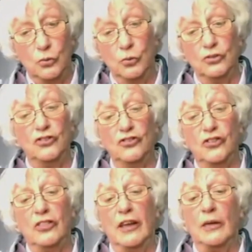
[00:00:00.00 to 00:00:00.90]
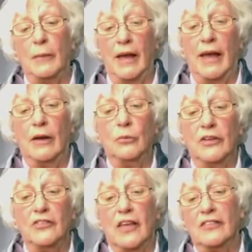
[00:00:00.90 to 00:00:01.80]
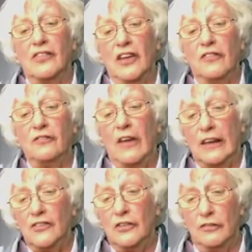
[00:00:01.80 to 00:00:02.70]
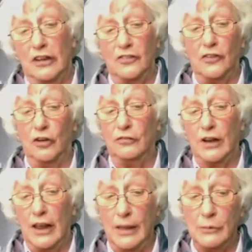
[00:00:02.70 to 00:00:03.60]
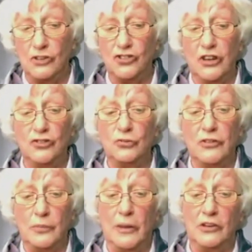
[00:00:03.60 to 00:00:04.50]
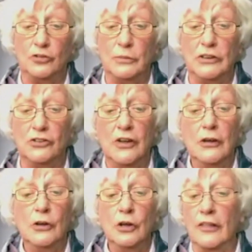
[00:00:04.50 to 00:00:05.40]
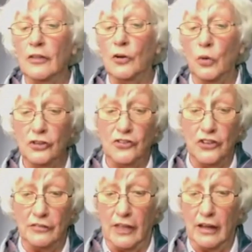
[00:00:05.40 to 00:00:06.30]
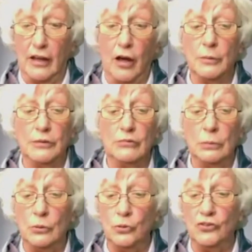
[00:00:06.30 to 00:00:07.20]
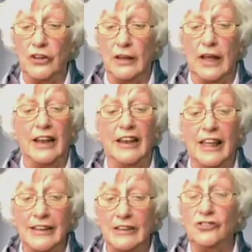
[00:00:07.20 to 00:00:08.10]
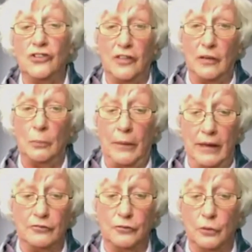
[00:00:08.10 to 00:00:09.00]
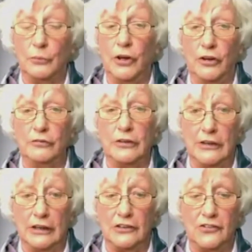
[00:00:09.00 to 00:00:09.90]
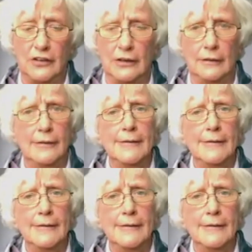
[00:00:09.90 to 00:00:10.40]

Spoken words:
wanted to think about how we assess the effectiveness of climate change risk management and the quality of their carbon reporting aligned to the impact from COVID-19.